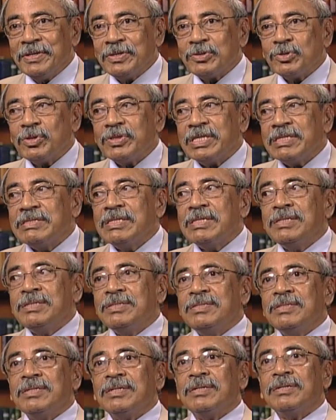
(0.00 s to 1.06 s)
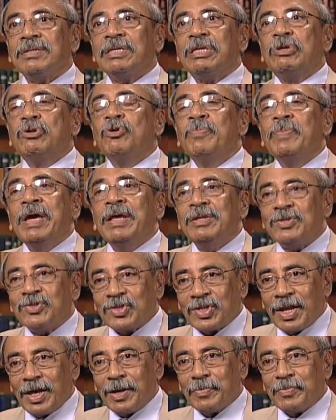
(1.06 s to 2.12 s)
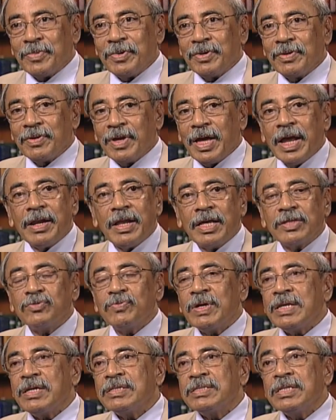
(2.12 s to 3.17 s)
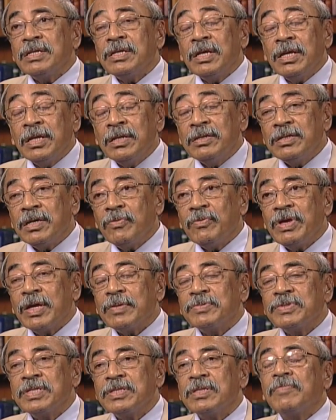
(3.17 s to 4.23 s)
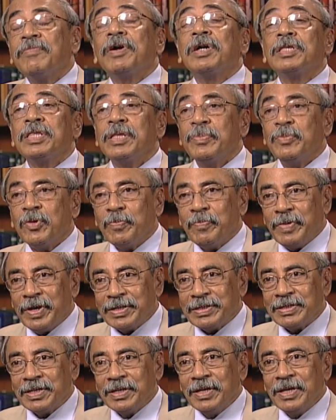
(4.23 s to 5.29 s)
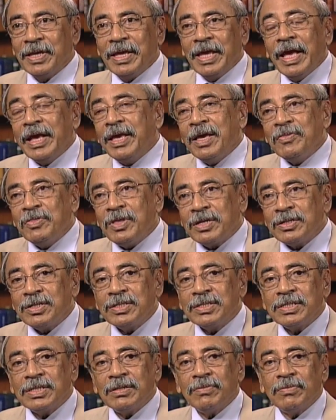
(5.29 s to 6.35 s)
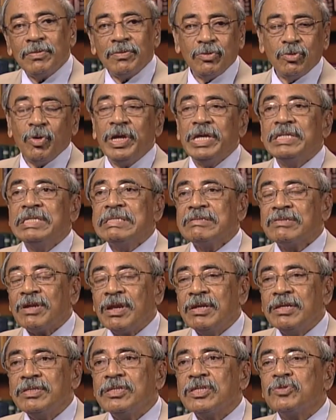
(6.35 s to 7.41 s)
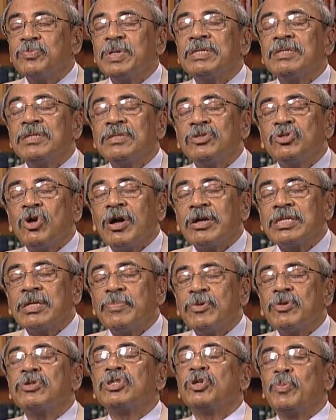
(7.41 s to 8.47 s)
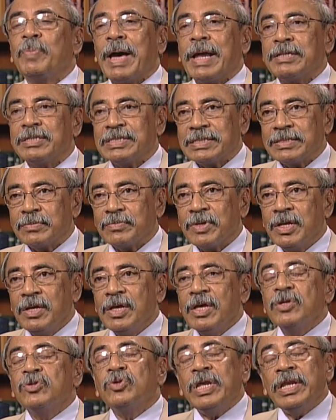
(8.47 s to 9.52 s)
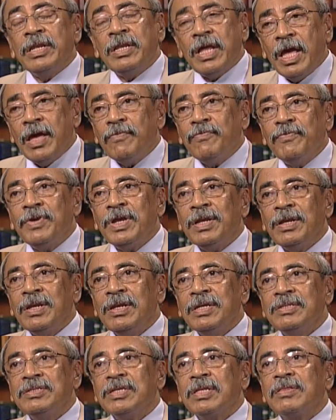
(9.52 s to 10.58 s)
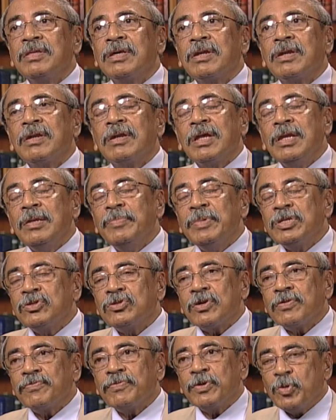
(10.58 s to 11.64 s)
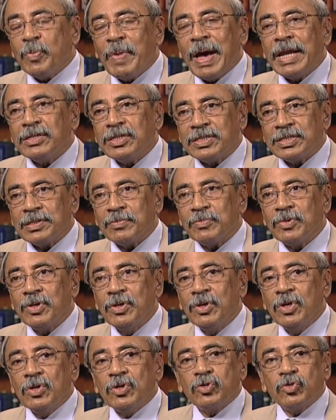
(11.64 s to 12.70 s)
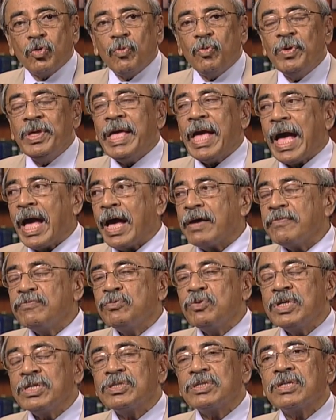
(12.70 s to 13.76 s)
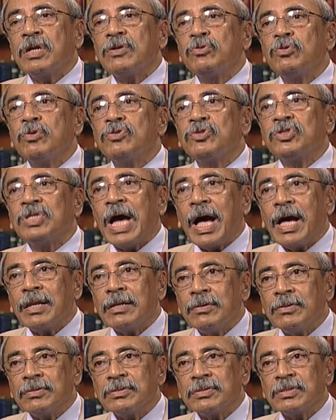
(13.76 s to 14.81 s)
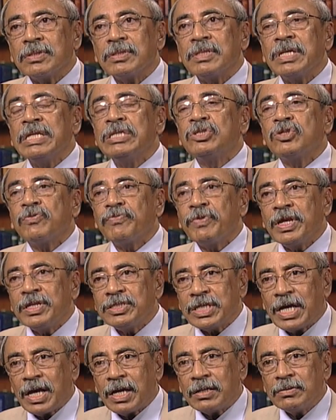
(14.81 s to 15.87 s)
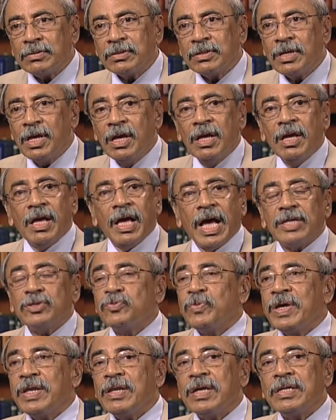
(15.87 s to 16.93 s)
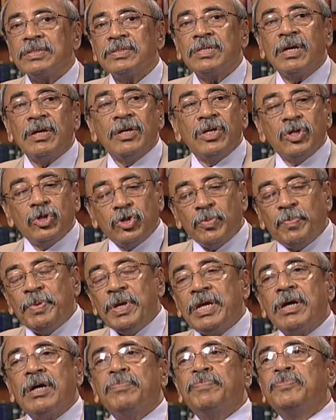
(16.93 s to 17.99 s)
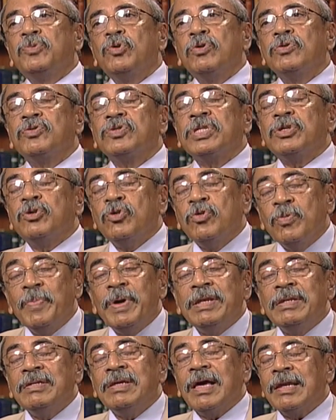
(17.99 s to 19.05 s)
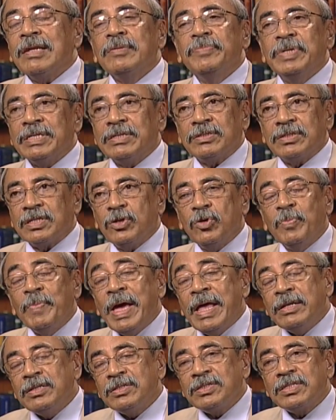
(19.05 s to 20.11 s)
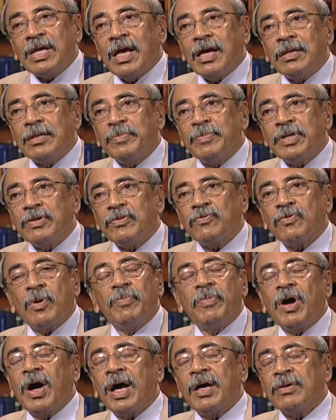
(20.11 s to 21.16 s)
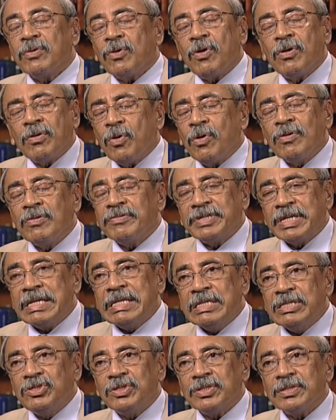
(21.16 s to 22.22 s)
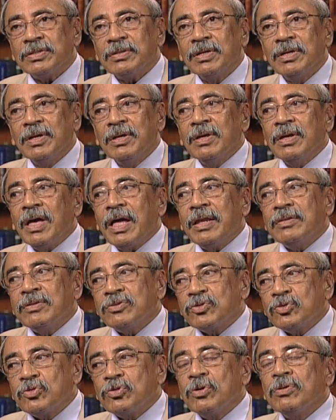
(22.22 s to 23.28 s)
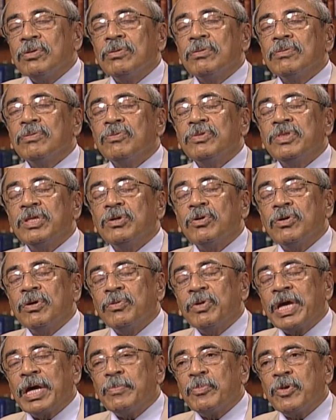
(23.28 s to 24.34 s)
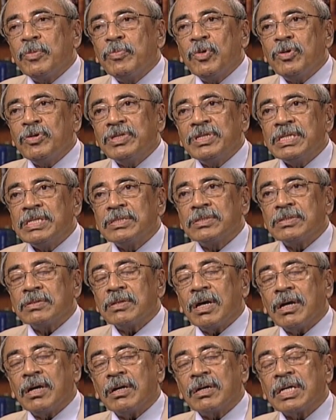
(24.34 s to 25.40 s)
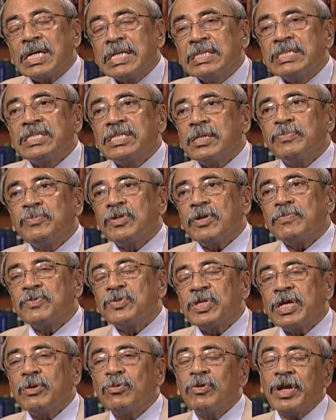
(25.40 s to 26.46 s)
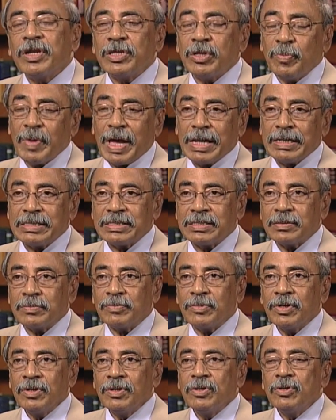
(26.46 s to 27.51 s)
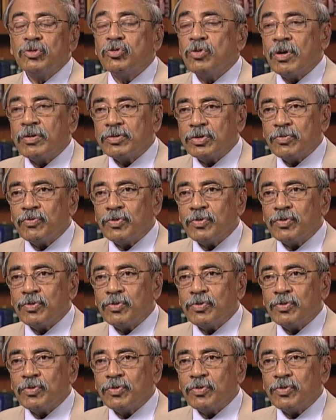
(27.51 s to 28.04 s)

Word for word: So this is the human Islam. And as well as in India, we have seen the Bhakti movement. Again, that is, a, uh, though it is religious, but it talked about humanism. So, in every religion, there are elements of humanism. So, we have to start those dialogues, uh, the interfaith dialogue, as well as to pick up those human element, humanist element from uh, all religion. And so, the, we can promote this uh, concept of secular humanism throughout the